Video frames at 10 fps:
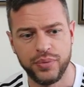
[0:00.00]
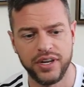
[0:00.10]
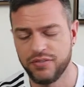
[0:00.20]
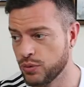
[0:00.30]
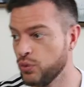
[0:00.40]

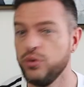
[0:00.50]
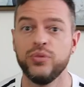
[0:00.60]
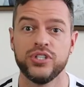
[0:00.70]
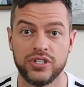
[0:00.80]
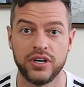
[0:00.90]
but if the room
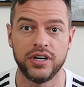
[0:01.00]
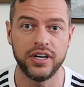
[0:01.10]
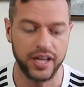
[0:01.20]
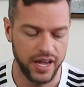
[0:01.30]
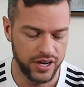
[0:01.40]
was
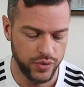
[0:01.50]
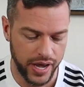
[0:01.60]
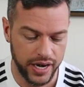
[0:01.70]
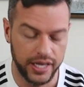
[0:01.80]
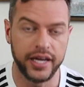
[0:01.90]
dark and you
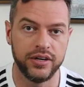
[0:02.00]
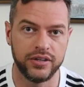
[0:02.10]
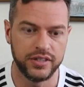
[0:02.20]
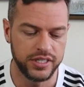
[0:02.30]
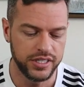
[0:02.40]
had a light
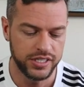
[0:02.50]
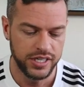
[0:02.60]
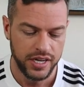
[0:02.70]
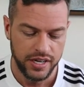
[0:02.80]
on these,